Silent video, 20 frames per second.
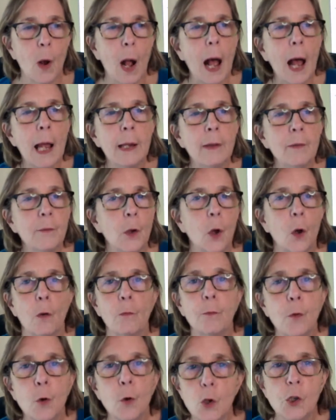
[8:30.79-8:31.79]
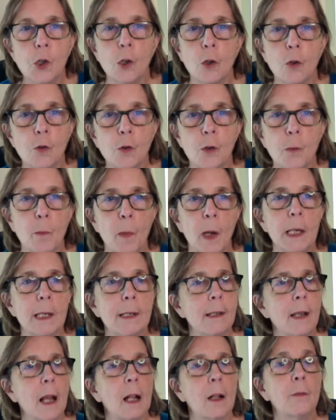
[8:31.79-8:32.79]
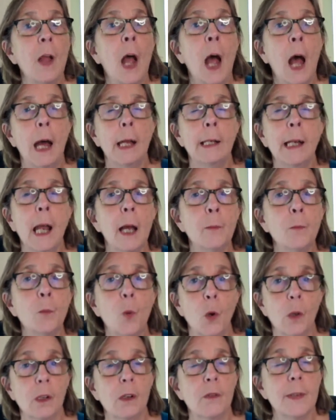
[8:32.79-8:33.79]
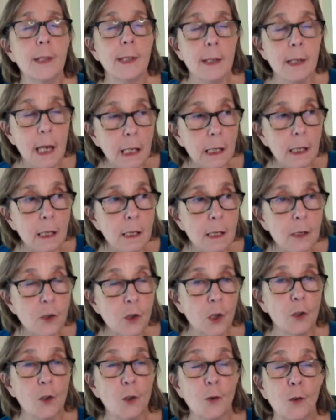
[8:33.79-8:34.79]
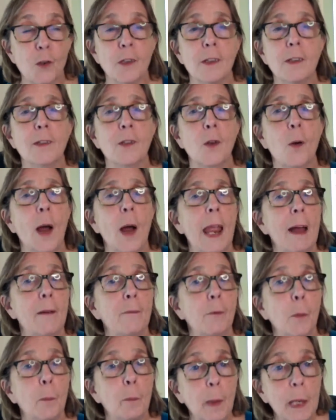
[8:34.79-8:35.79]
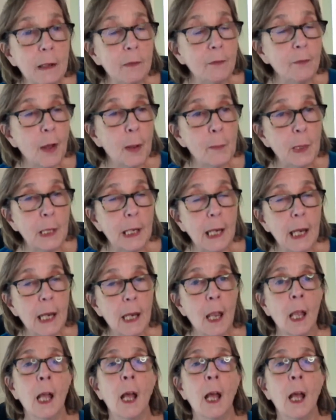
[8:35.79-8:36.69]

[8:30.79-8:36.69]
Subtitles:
I've got four children myself, and I'm one of six children, so I have a big family